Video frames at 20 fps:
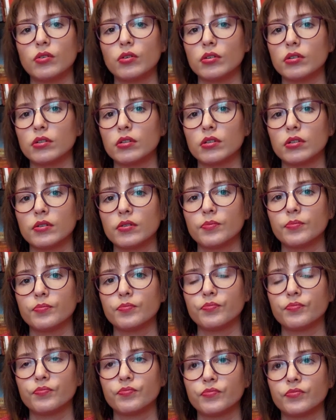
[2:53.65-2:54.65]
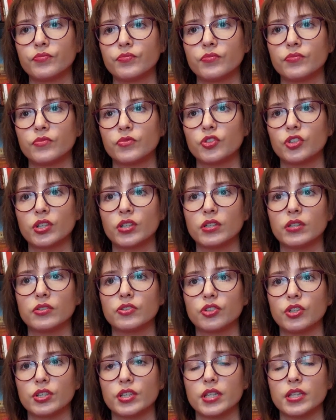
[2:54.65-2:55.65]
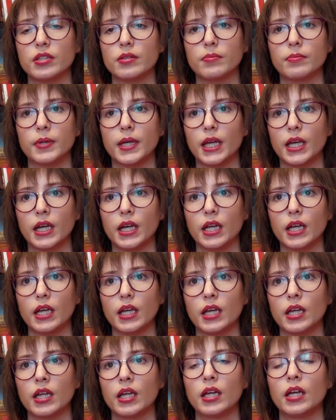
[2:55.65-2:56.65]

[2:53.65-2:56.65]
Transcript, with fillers: at the beginning.